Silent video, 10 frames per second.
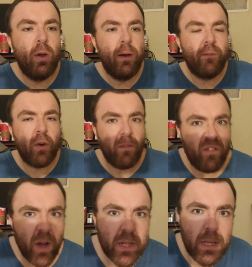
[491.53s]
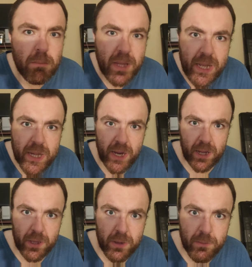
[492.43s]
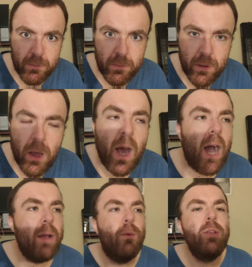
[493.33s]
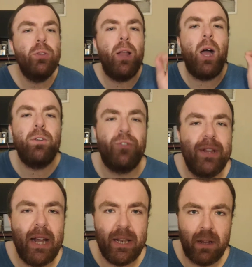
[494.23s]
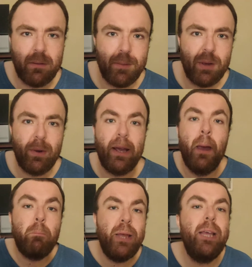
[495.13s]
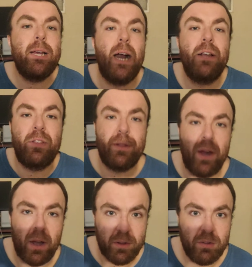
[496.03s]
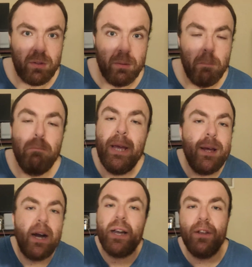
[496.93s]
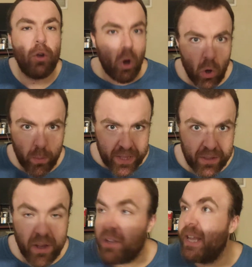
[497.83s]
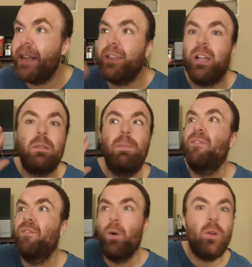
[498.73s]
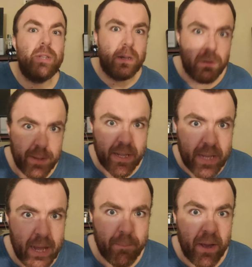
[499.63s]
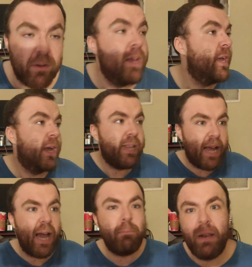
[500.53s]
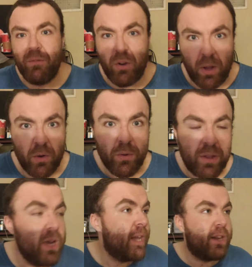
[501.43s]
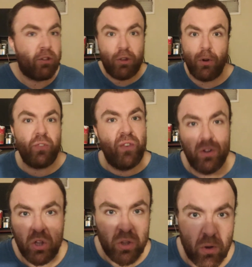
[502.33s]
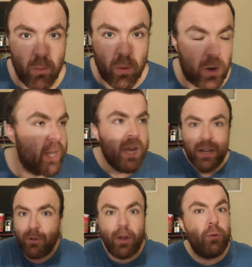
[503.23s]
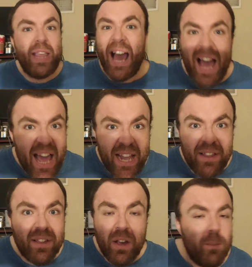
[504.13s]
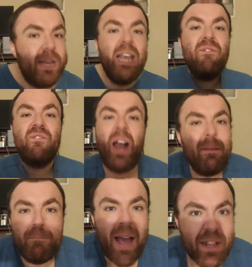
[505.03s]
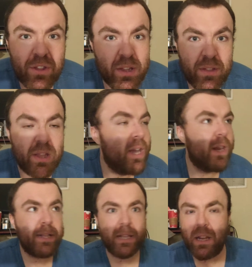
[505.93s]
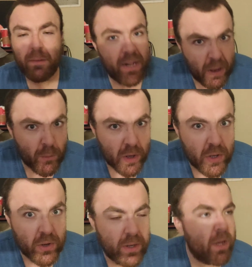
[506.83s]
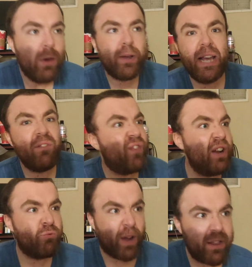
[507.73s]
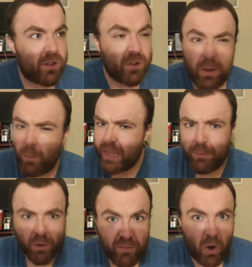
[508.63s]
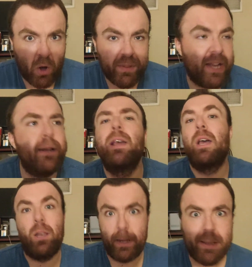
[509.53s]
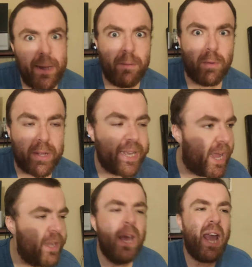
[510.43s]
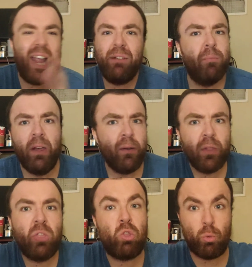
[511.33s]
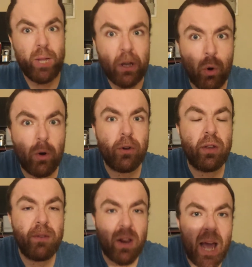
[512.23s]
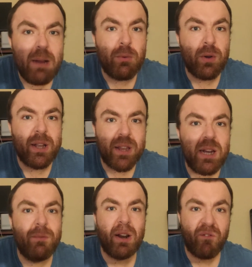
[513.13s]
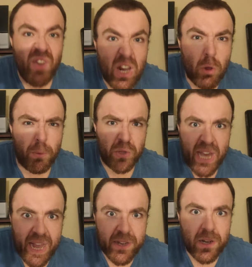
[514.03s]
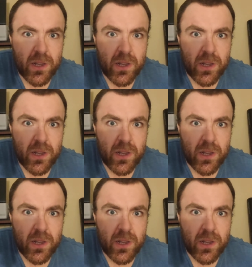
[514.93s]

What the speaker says: for fucking Peacock? I want you to understand, WWE. Peacock sucks. Peacock has always sucked. It sucked before WWE came out. The app never loads. The search function don't work. There's no tags. We can't find matches like the WWE Network could. We can't find wrestlers and what they were involved in like the network can. And 3/4 of your library isn't even available yet.